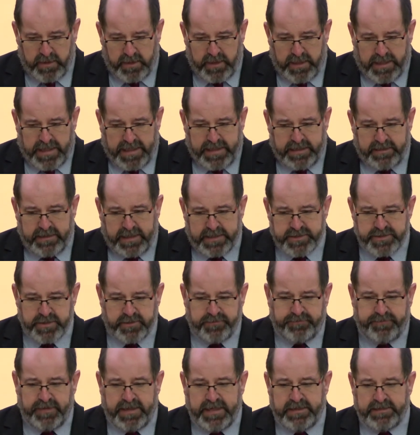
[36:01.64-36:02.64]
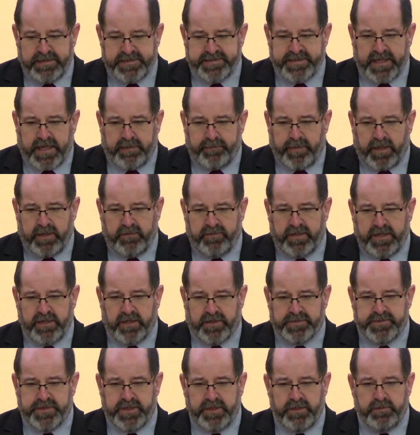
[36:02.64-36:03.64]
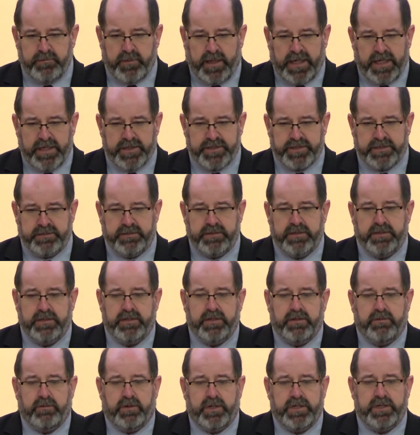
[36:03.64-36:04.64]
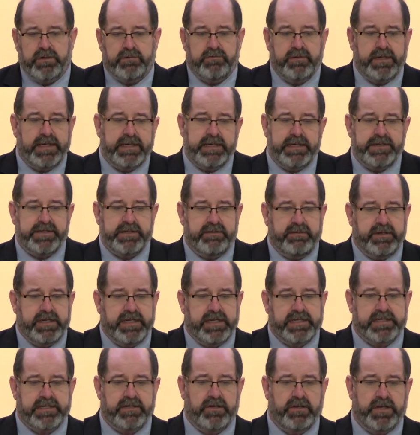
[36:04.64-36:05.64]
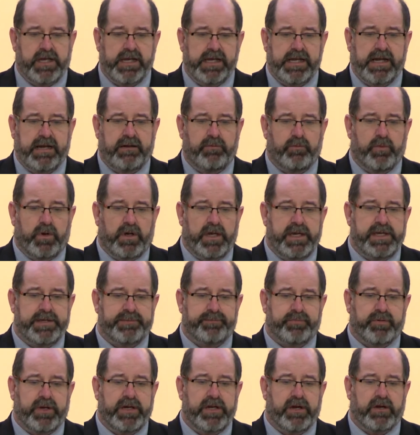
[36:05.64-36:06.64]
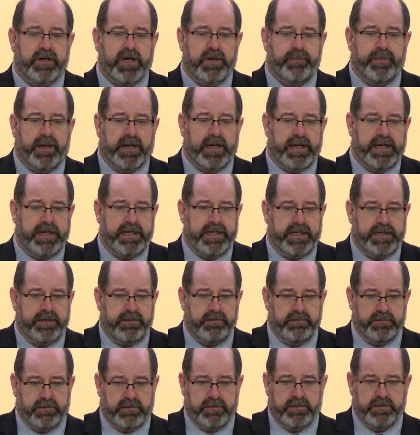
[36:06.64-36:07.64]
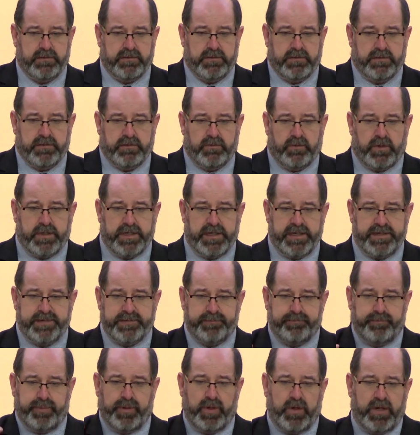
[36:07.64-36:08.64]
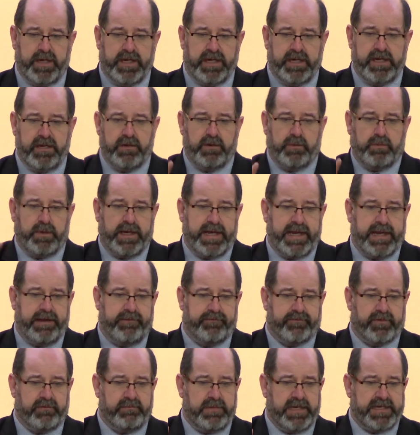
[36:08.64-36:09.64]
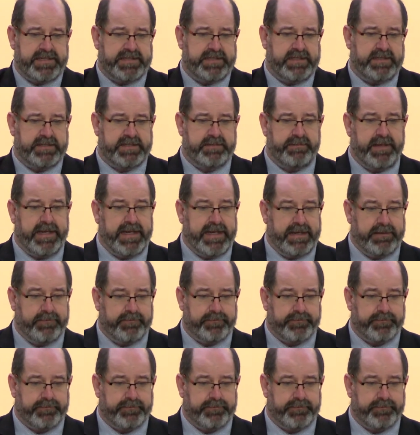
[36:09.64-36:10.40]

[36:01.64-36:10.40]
And as you're filling this up, hopefully not too much, what you're really doing is looking at what is preoccupying you, what is pulling you away from listening to me.